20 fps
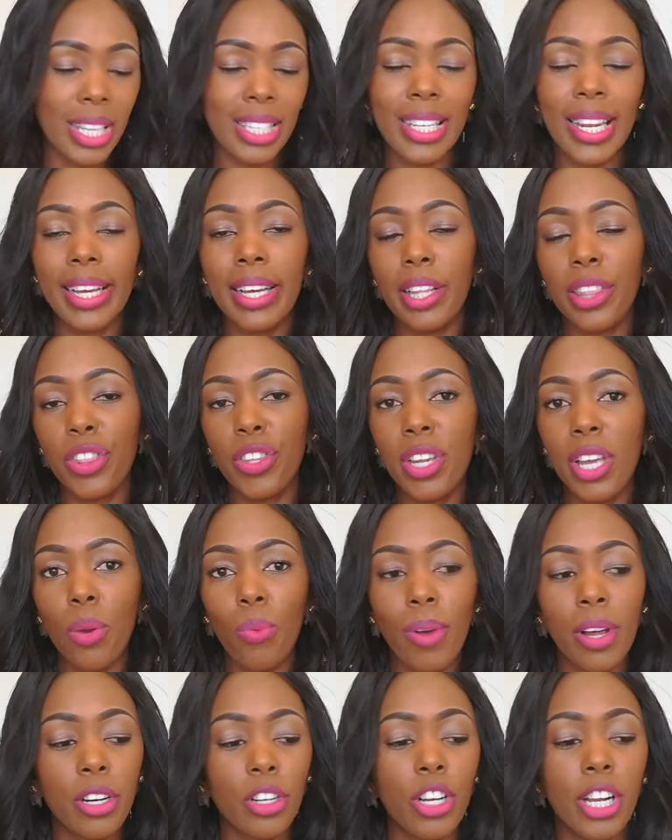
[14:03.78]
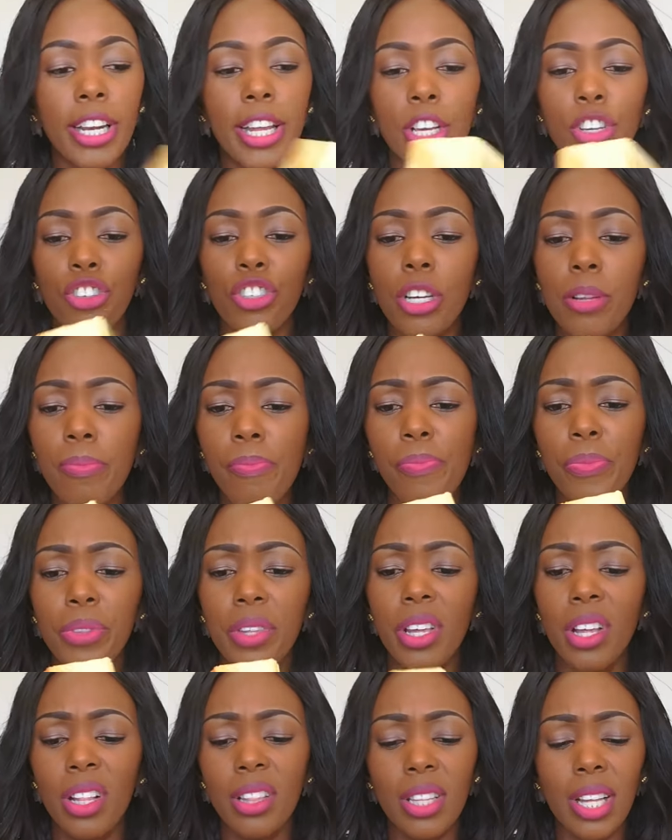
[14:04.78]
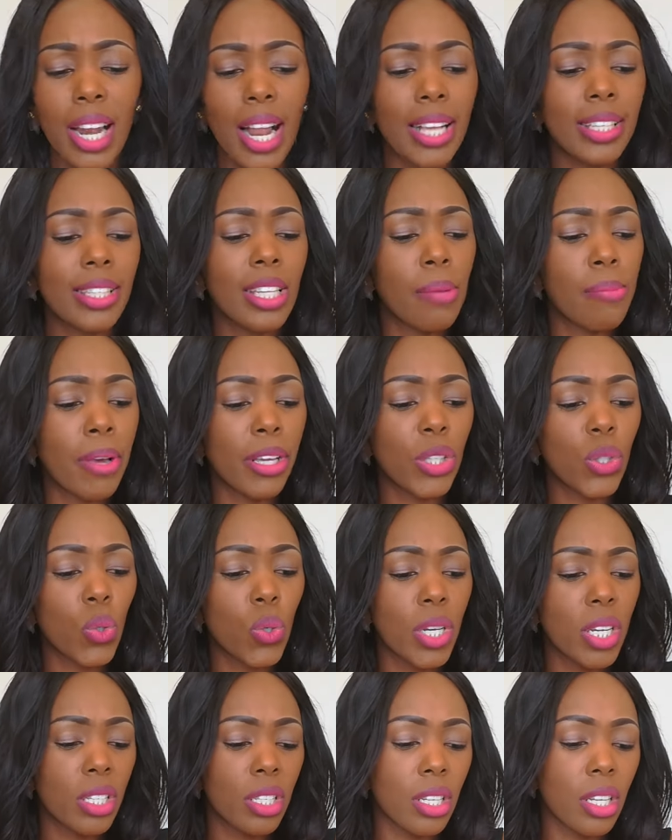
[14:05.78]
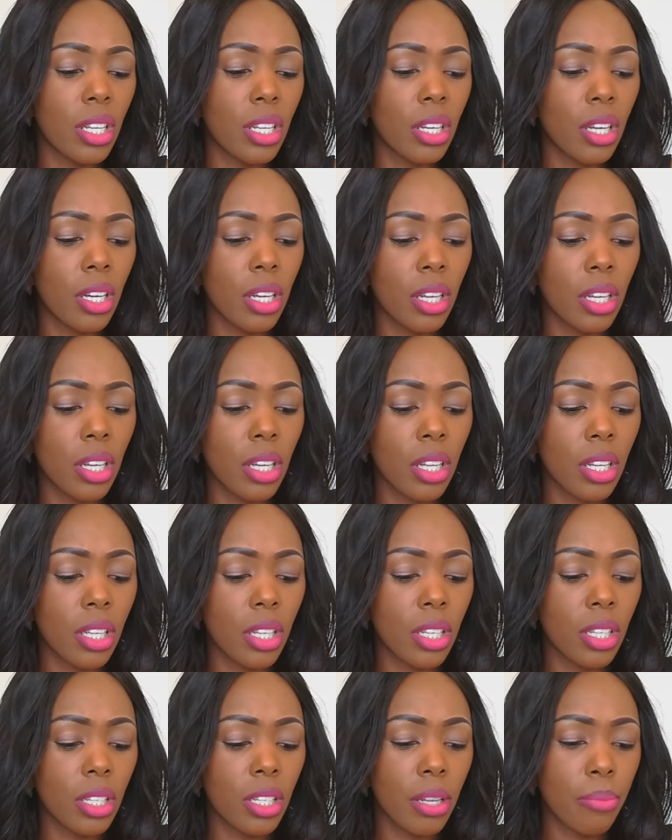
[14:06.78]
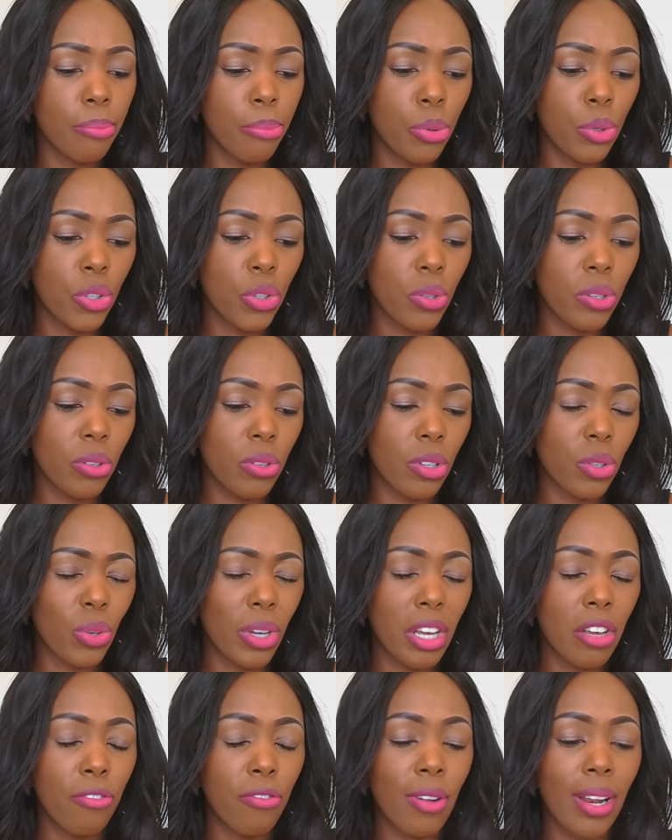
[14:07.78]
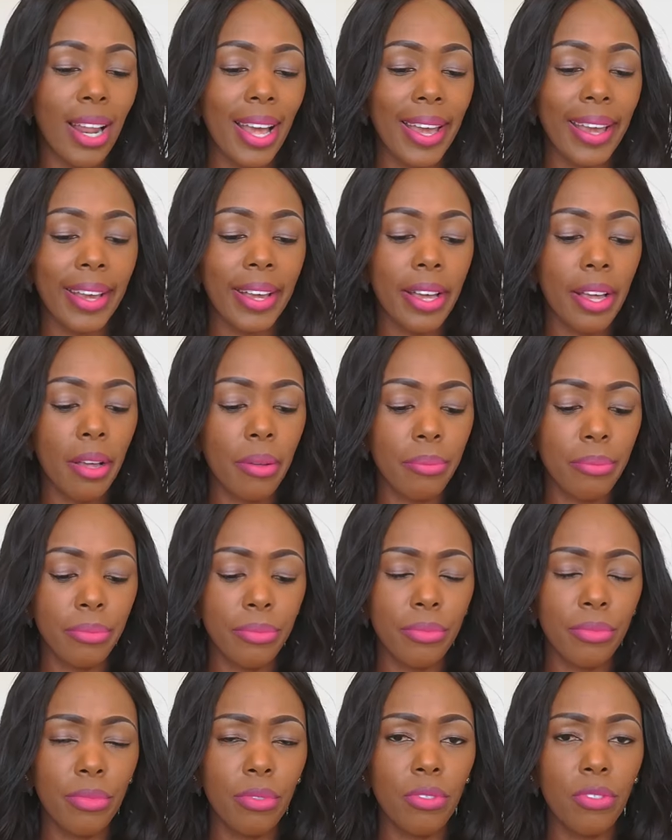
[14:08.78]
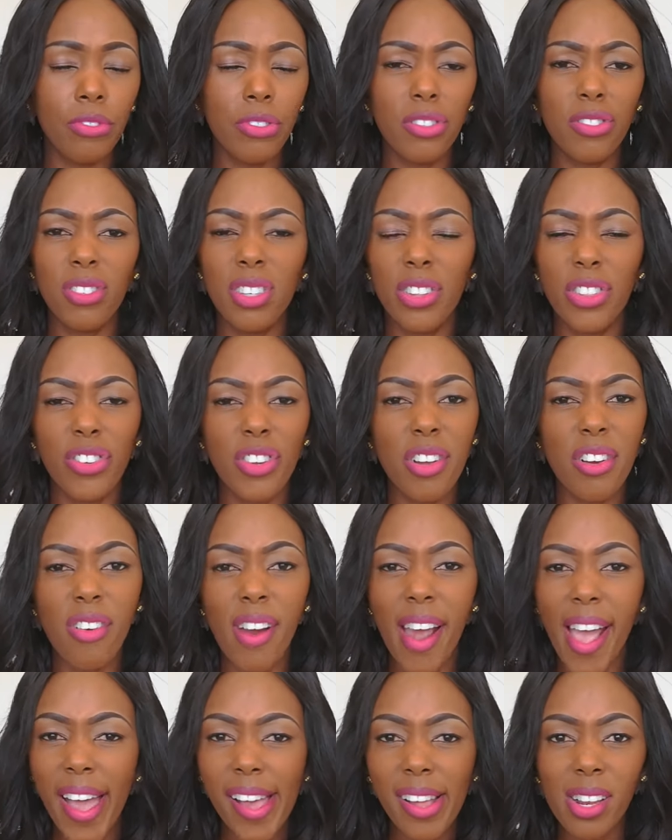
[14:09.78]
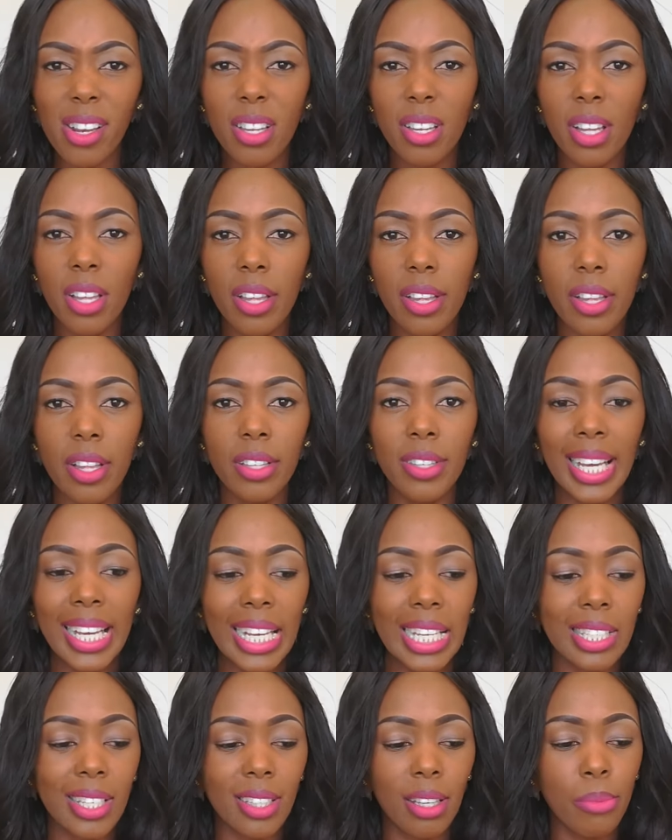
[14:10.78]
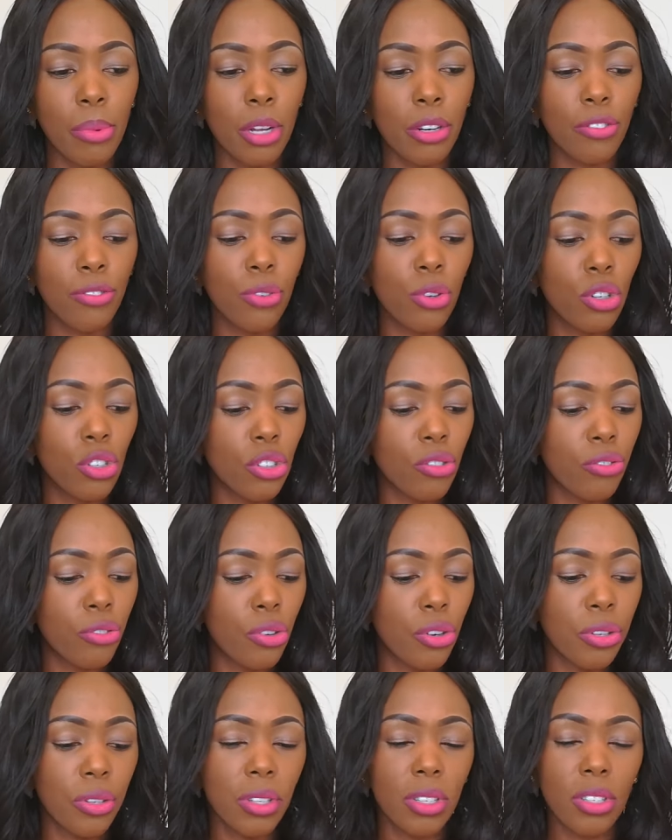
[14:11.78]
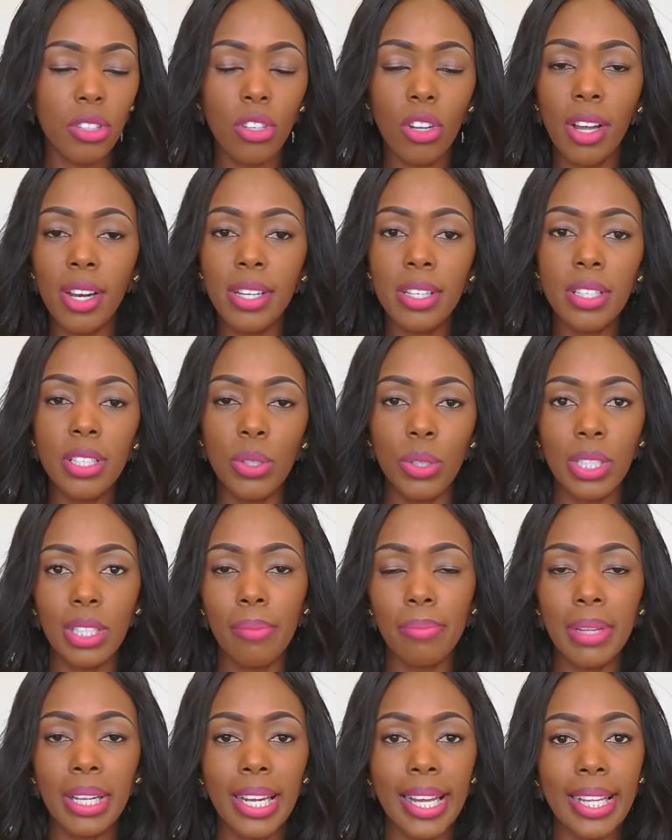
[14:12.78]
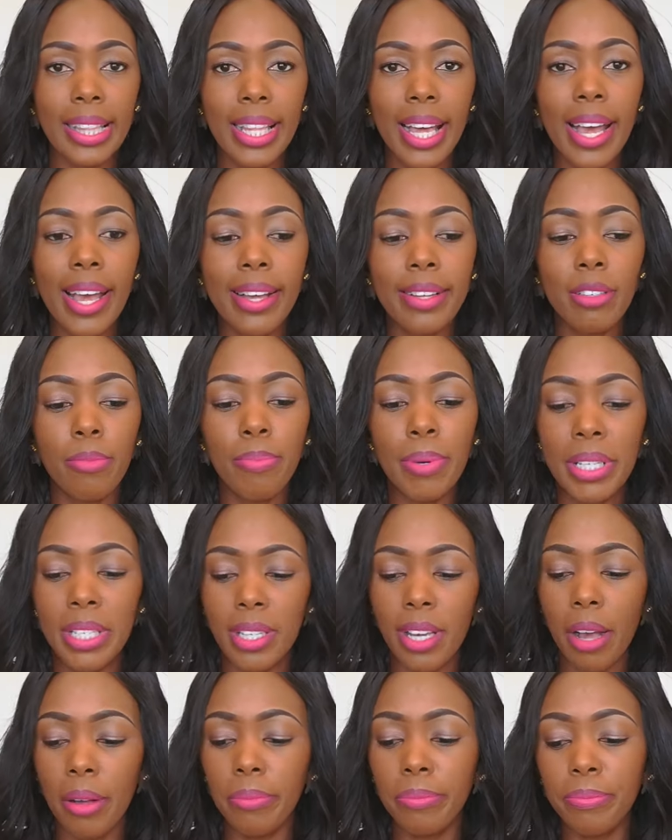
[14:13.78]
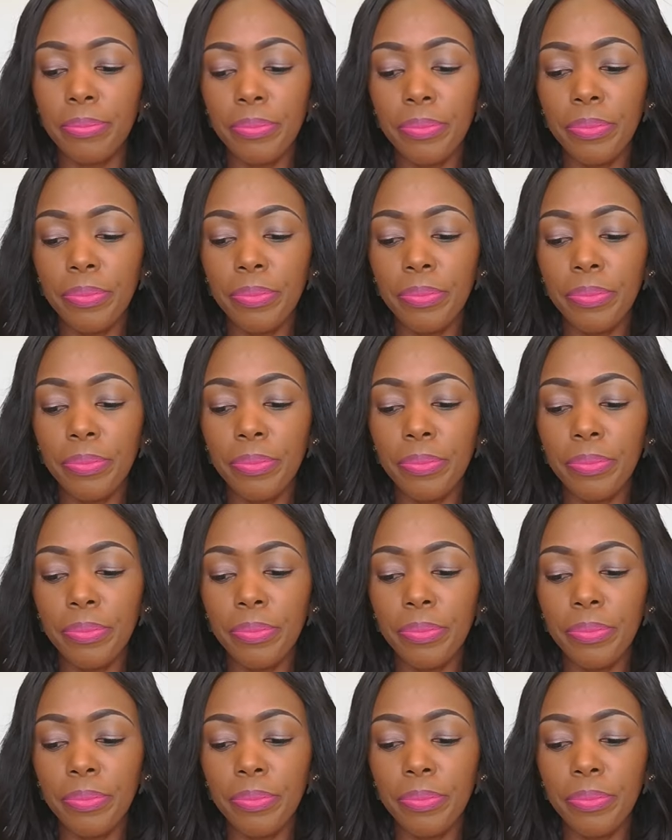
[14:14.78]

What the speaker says: It's like a 3-in-1 collection. The last time I saw it in bookstores, I was going for like 53 rand. I guess it's about $4 or something like that. But yeah,